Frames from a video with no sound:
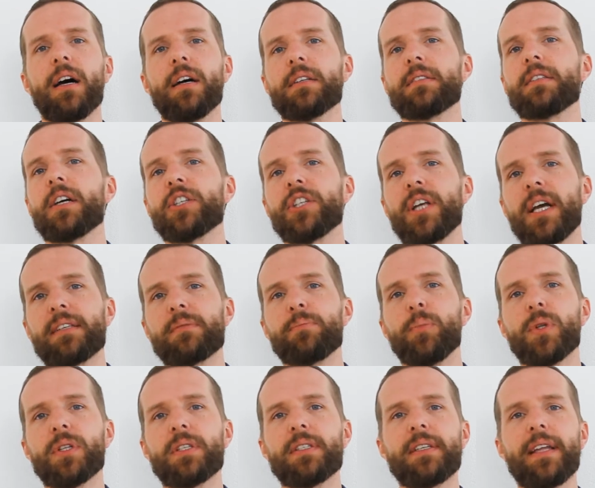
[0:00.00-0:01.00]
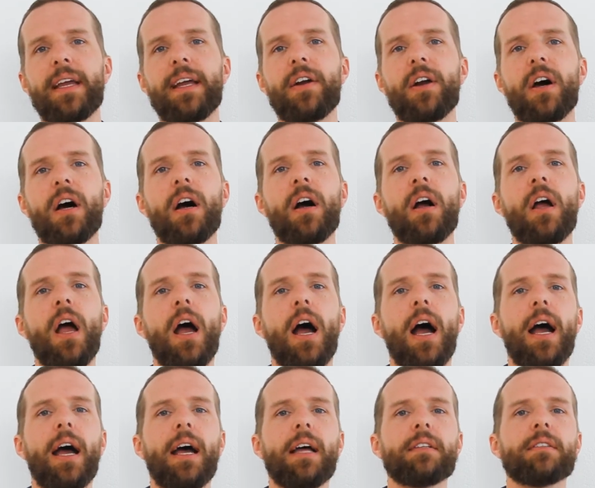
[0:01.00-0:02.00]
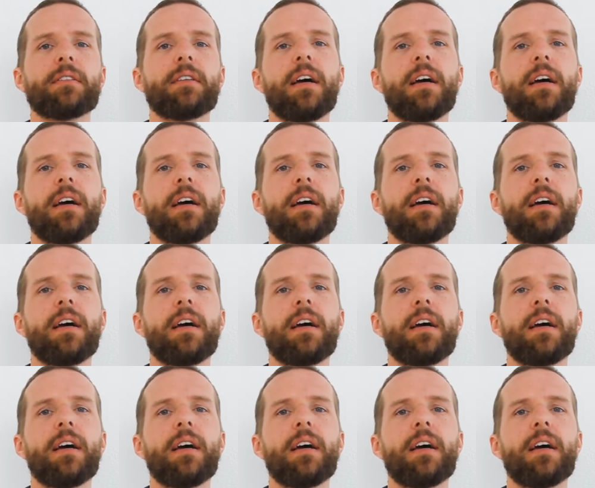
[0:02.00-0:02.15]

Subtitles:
such as Monstera and